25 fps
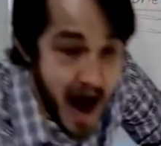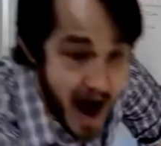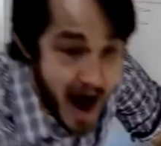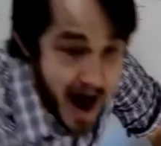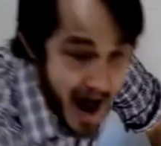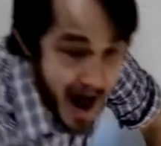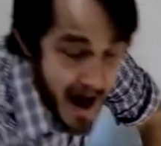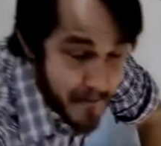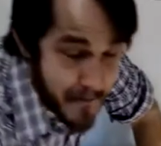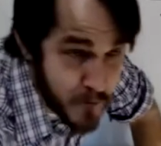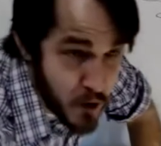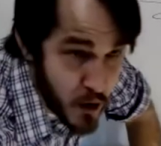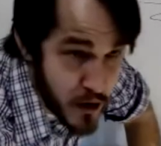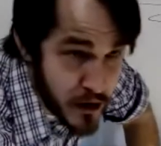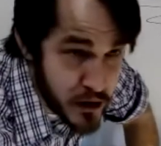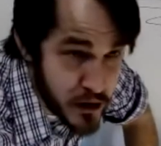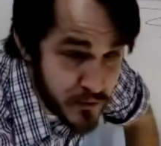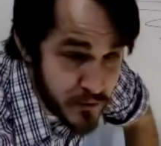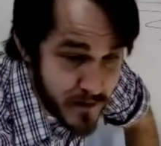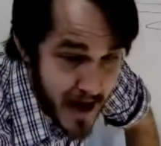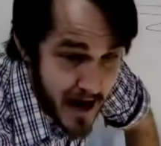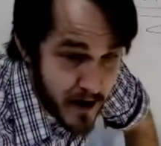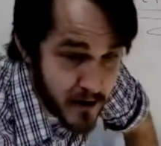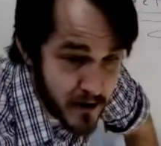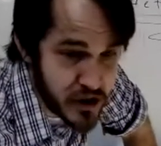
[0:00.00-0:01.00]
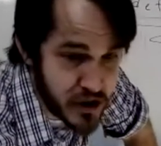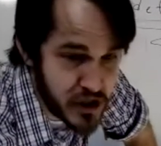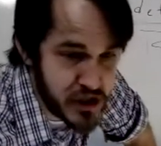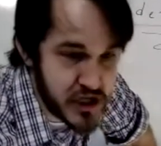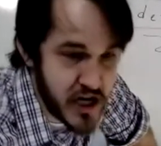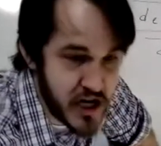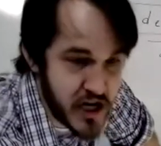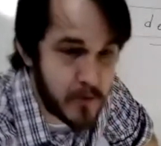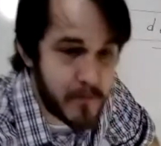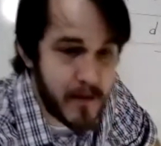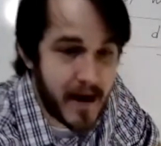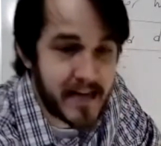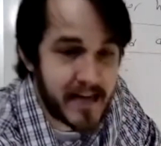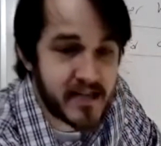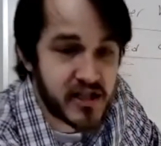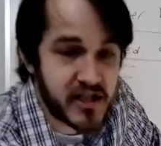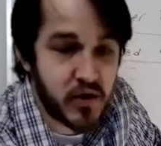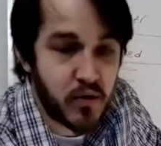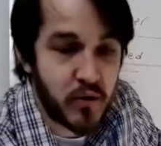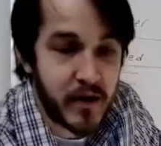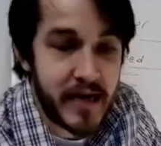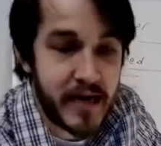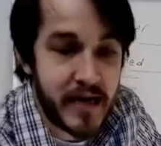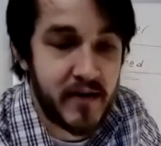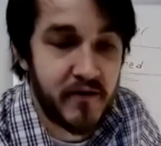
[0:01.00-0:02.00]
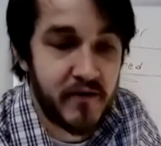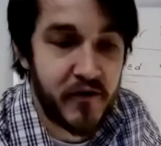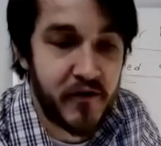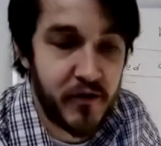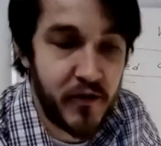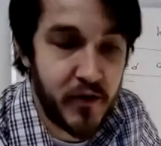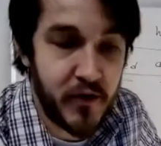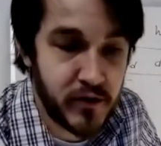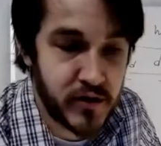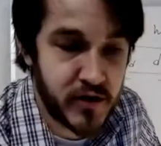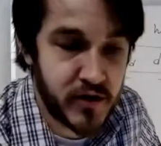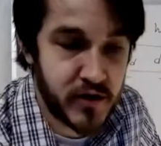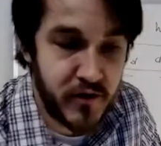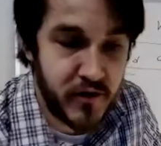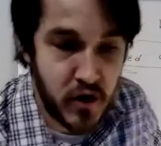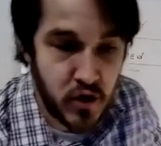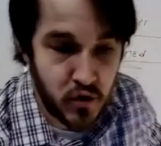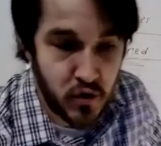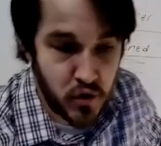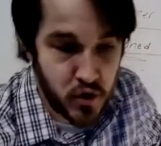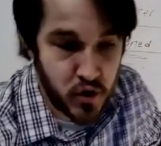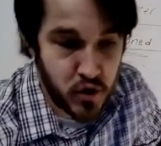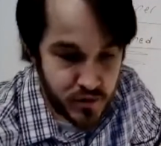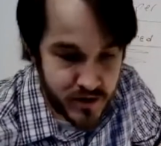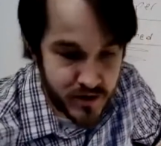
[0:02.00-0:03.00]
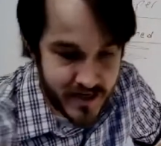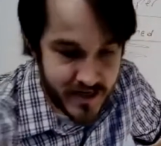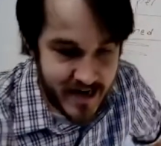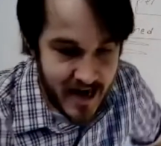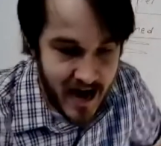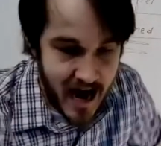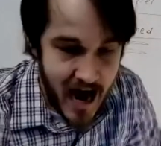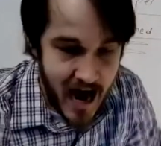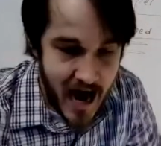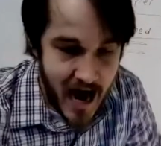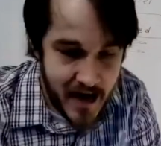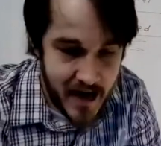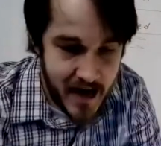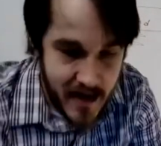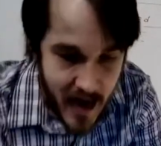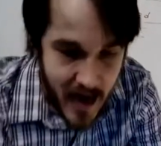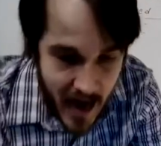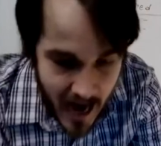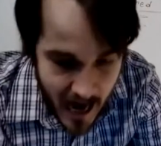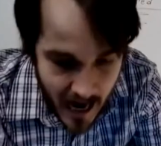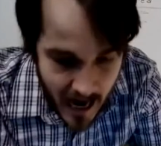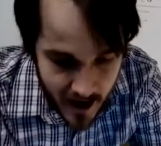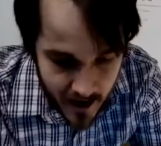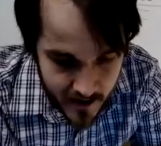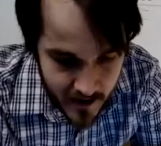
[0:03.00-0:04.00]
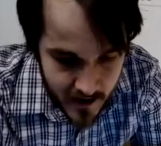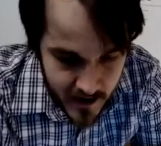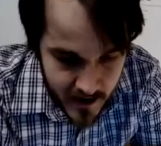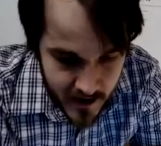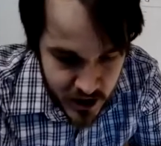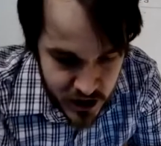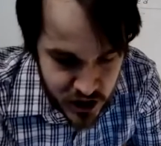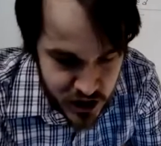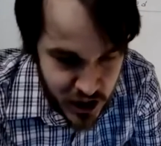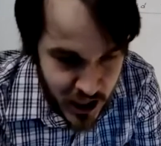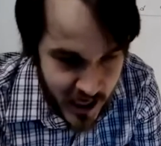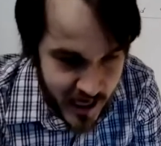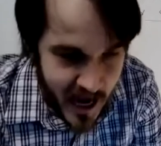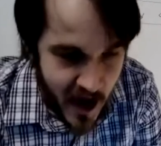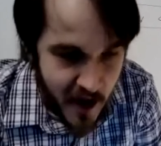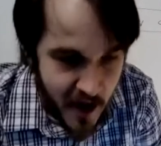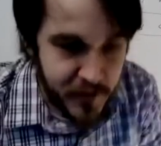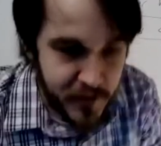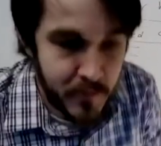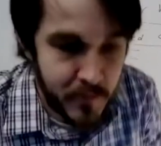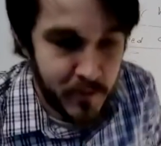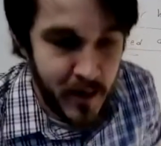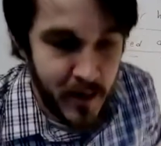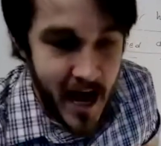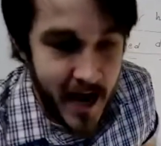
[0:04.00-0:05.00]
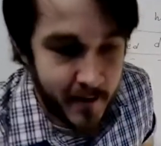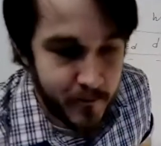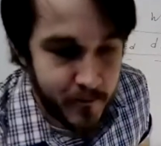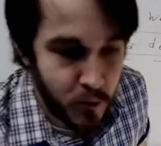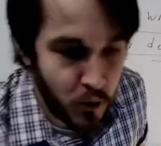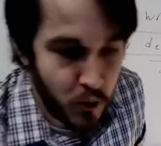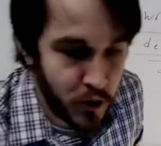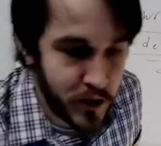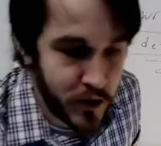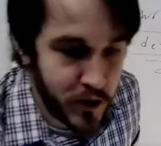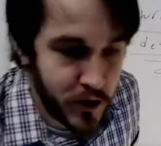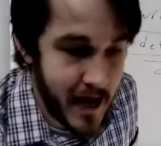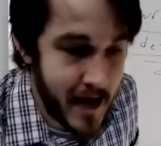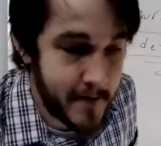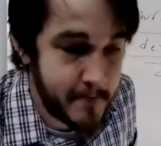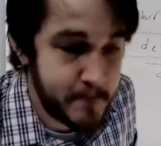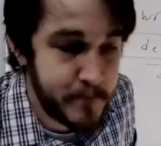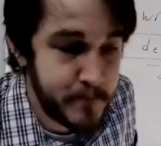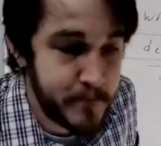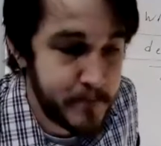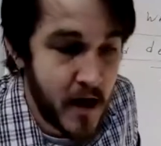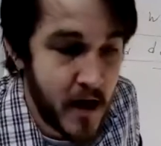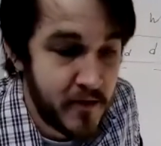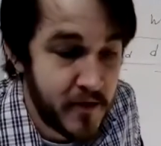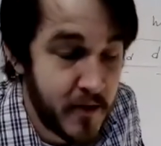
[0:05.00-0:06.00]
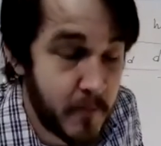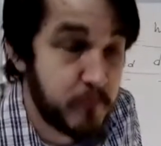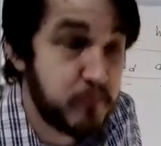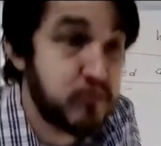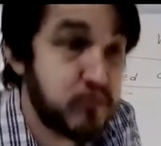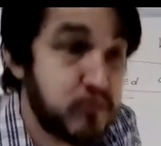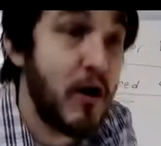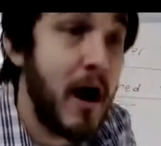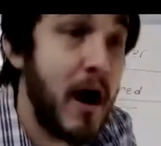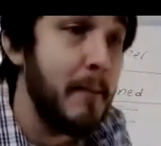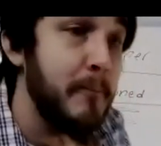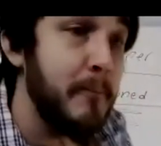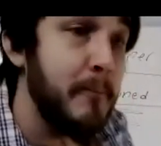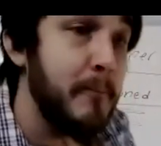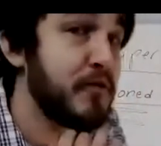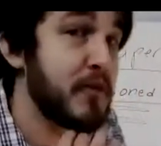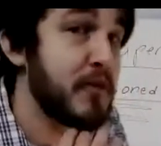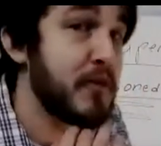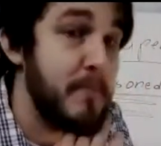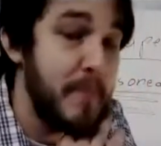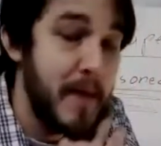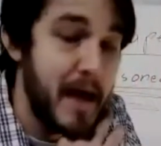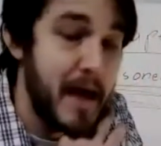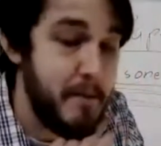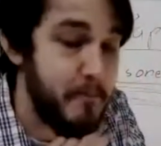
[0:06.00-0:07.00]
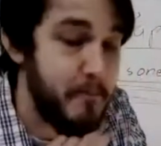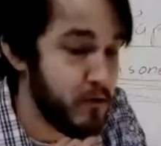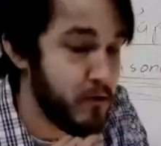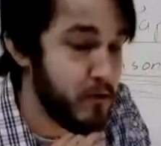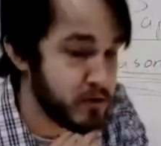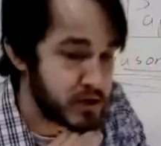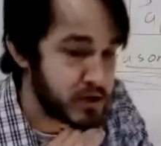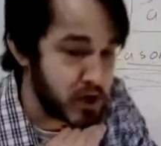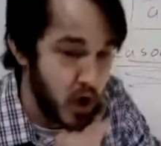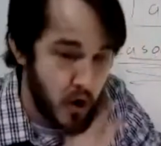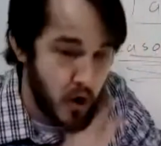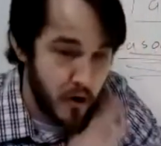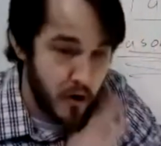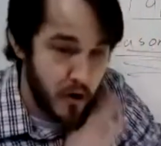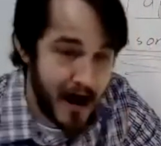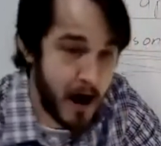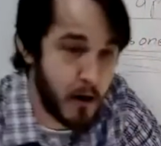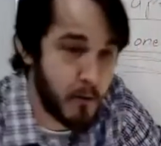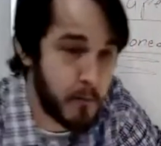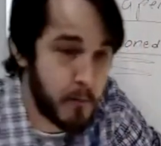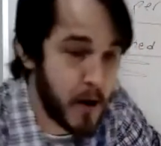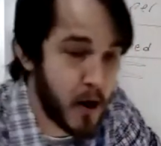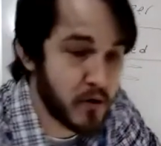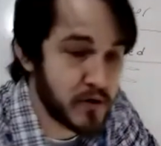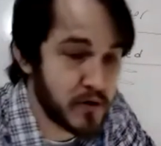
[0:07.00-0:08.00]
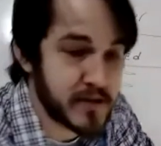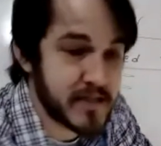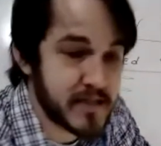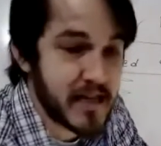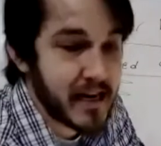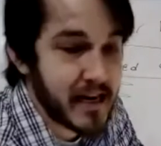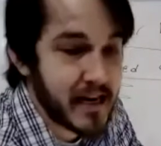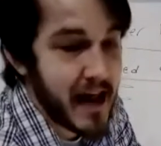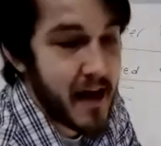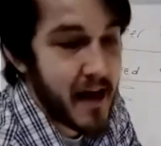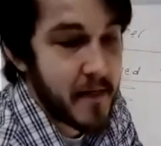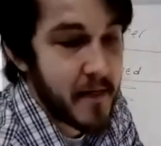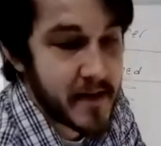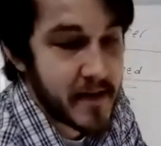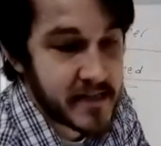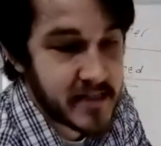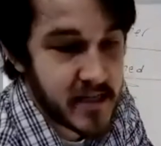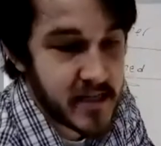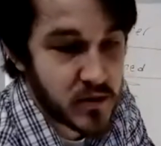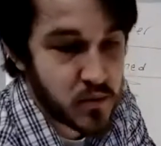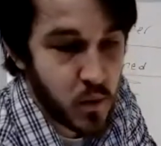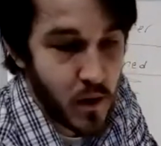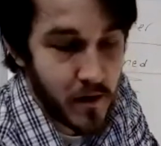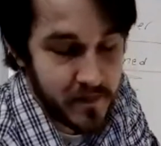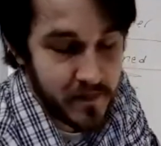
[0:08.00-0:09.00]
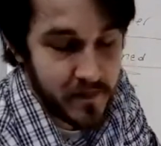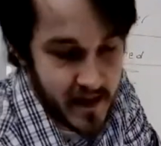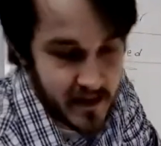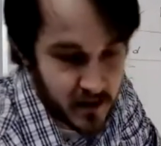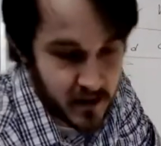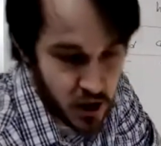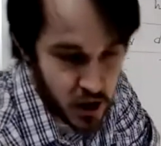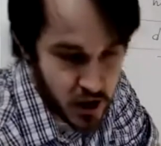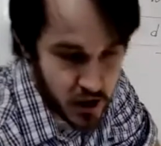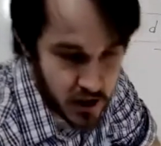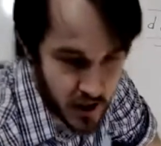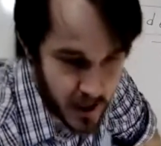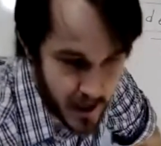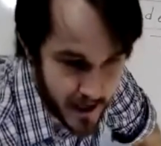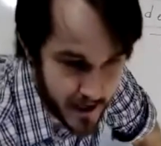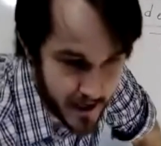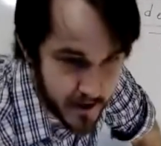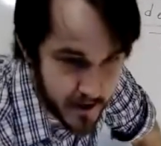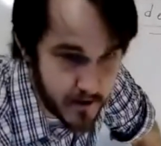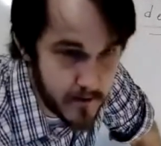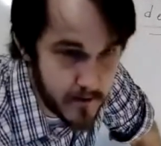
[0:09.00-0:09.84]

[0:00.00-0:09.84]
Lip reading: I'm going to now share my screen for those of you who did not check out the Blackboard yet. The prompts for the papers are now posted, and this is what they look like.